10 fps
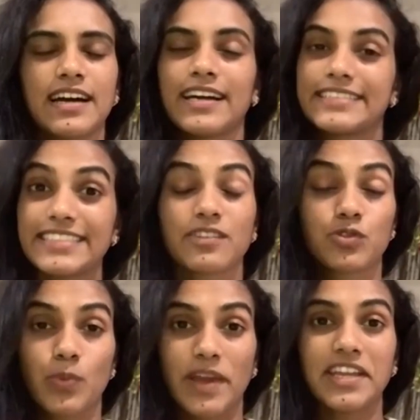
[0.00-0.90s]
yes, I
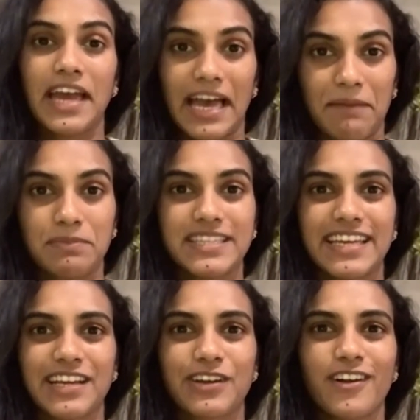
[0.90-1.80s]
was very happy
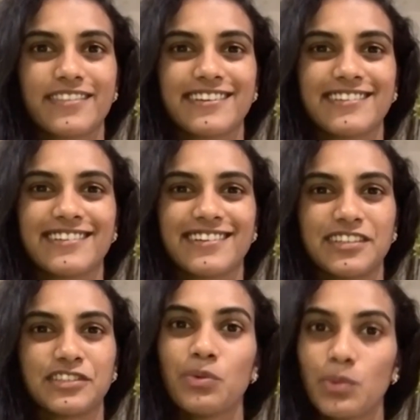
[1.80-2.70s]
that I got the,
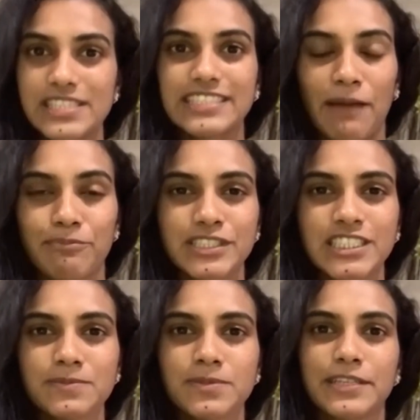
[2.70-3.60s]
World
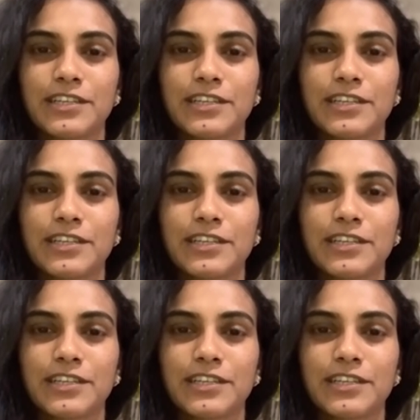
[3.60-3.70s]
Championships,